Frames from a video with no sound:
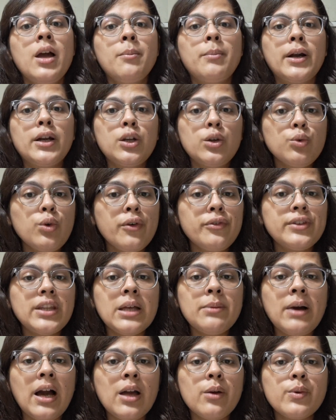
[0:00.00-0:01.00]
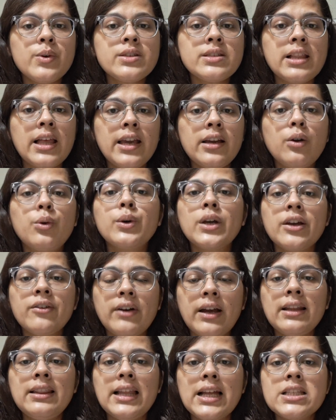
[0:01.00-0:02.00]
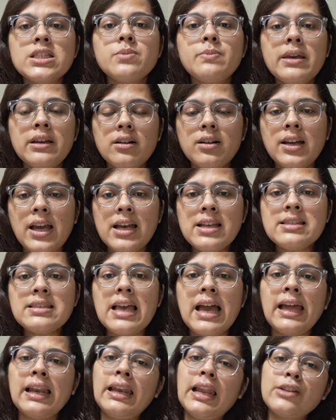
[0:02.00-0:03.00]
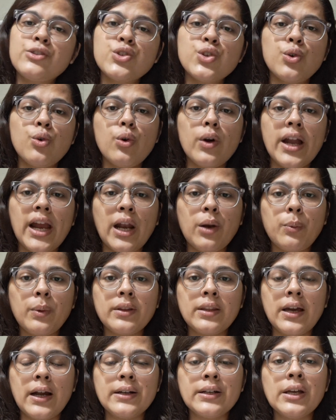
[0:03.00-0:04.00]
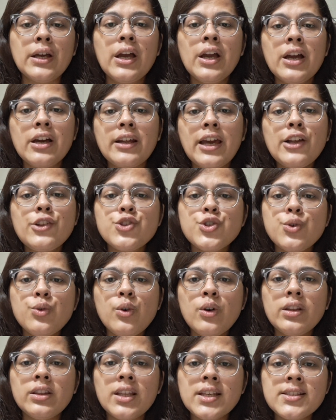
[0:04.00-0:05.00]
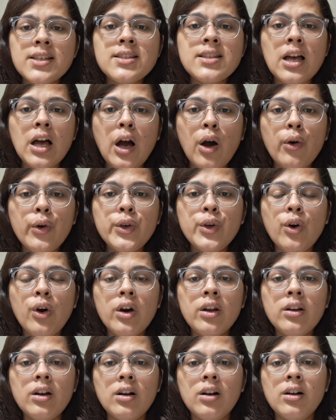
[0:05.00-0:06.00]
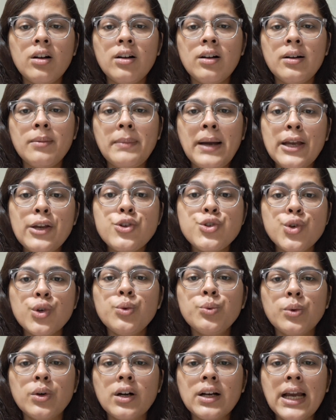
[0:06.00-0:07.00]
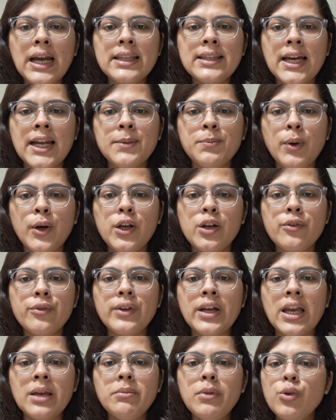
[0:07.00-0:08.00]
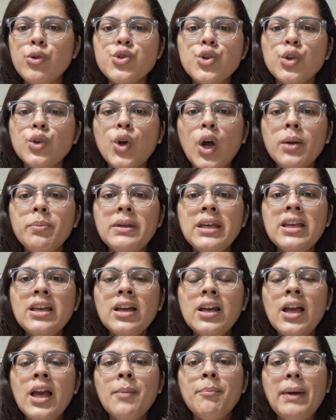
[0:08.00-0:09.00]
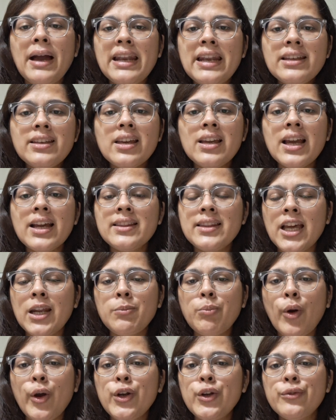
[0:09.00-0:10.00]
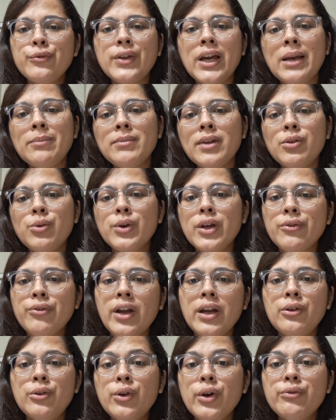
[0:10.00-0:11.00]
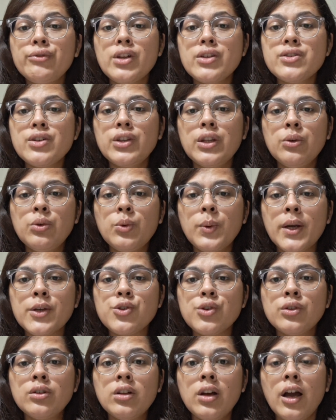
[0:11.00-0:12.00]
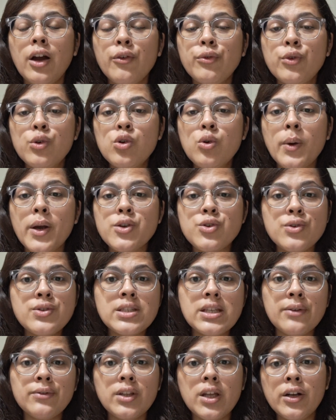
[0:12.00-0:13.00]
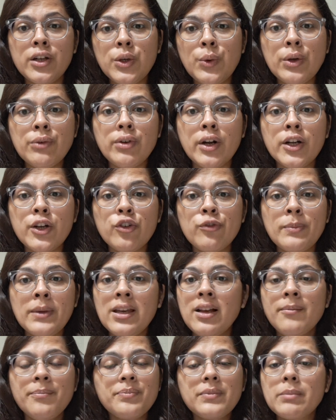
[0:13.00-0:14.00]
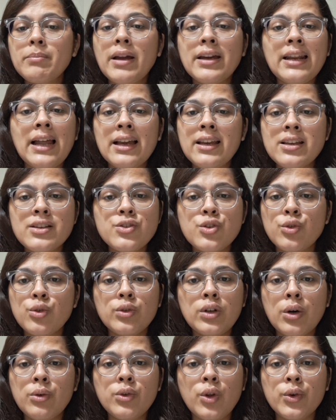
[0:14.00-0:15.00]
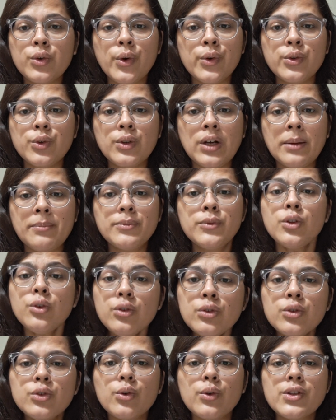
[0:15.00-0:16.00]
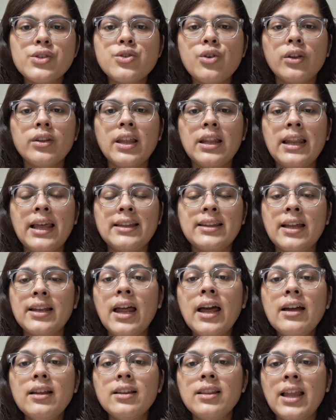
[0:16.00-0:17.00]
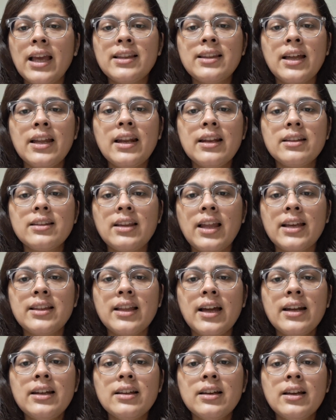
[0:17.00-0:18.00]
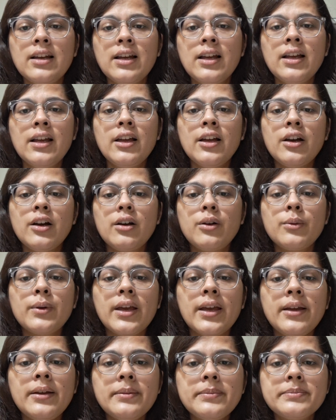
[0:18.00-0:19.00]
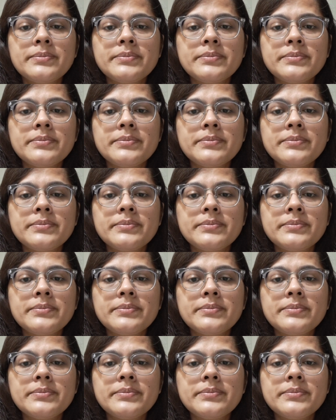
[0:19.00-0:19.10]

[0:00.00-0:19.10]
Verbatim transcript: but two of them I was like okay fine let's make a guess and let's go ahead with that right so this is how your uh, mind should work at that point of time you should not be panicking at that point of time that okay fine or if there's a new question four questions if they're new in front of me my rank is you know now not going to come no no no it's not that like that like that like that okay